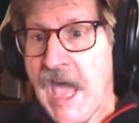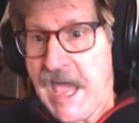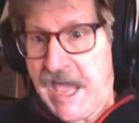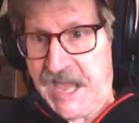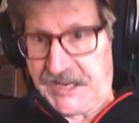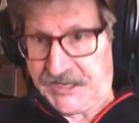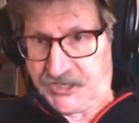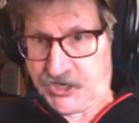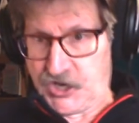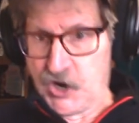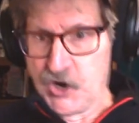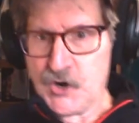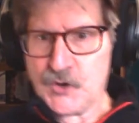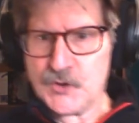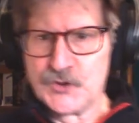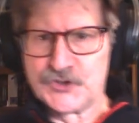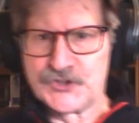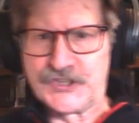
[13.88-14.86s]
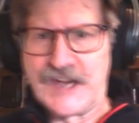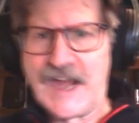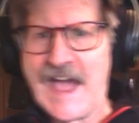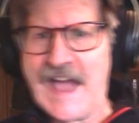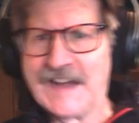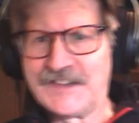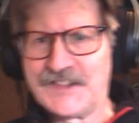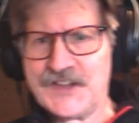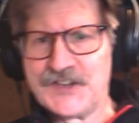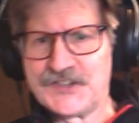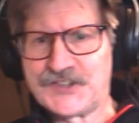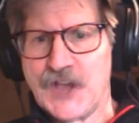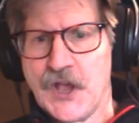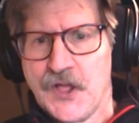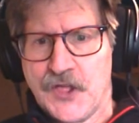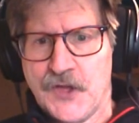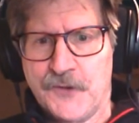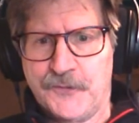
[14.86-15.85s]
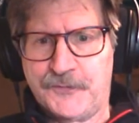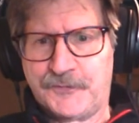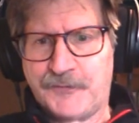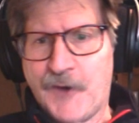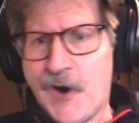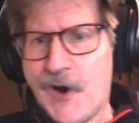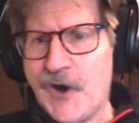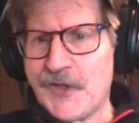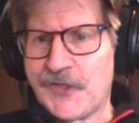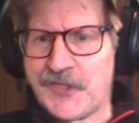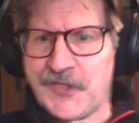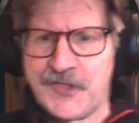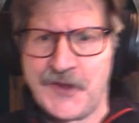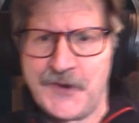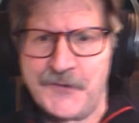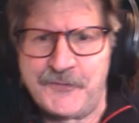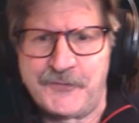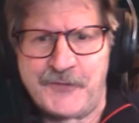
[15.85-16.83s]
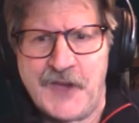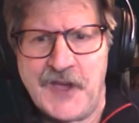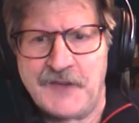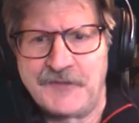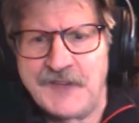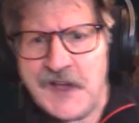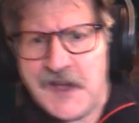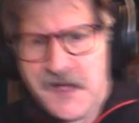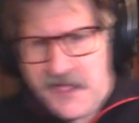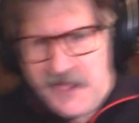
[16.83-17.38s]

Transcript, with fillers: It goes like this the fourth, the fifth,